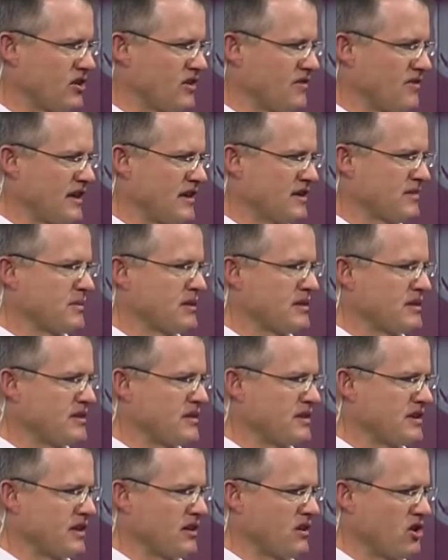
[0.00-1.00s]

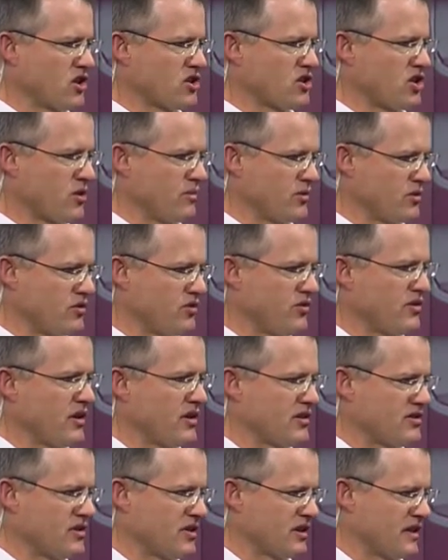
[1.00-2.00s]
investment in October two
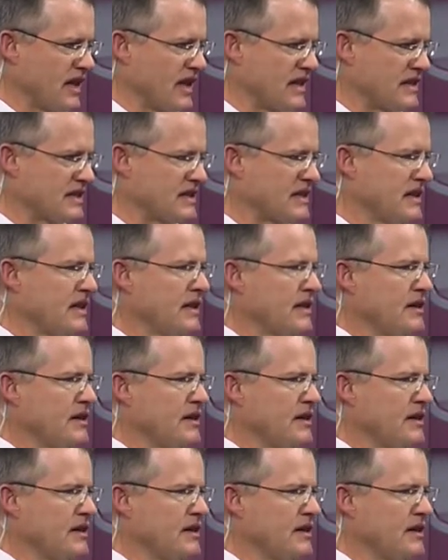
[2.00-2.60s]
thousand eight.